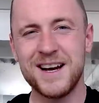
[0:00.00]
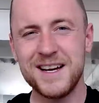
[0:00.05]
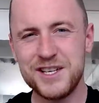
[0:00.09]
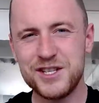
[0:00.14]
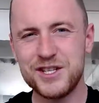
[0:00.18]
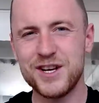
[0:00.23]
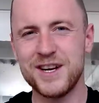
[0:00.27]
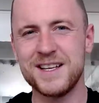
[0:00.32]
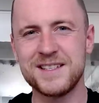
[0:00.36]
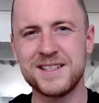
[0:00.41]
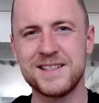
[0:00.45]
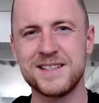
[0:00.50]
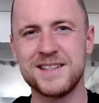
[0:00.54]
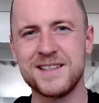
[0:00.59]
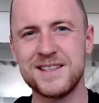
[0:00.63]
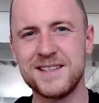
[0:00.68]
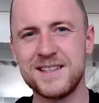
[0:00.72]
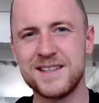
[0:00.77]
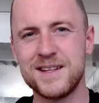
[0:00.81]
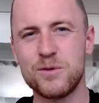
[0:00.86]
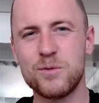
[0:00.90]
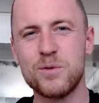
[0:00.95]
chances
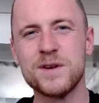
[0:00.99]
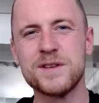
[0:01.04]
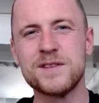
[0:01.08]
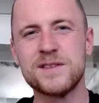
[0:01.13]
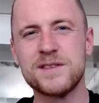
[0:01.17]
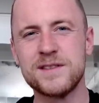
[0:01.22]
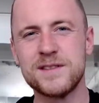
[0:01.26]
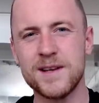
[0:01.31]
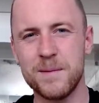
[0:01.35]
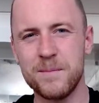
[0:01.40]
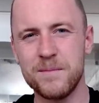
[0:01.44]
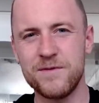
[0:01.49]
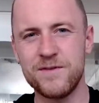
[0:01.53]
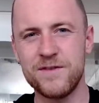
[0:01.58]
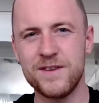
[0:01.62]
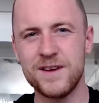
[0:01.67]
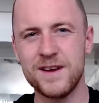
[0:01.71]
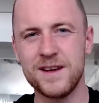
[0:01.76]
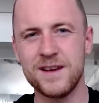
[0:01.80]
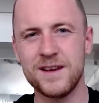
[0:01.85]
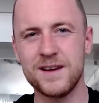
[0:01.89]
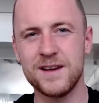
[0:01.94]
is there was
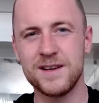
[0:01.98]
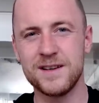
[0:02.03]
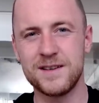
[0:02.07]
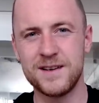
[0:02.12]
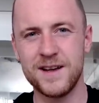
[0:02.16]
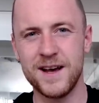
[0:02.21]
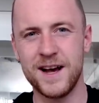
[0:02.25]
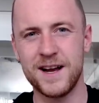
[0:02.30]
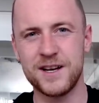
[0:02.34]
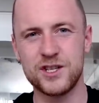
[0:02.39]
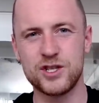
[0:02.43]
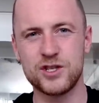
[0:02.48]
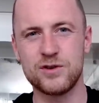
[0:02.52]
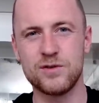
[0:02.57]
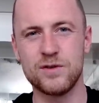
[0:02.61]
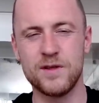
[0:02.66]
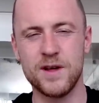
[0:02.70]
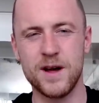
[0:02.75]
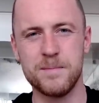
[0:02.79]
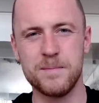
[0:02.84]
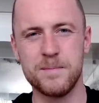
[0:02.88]
something attached to that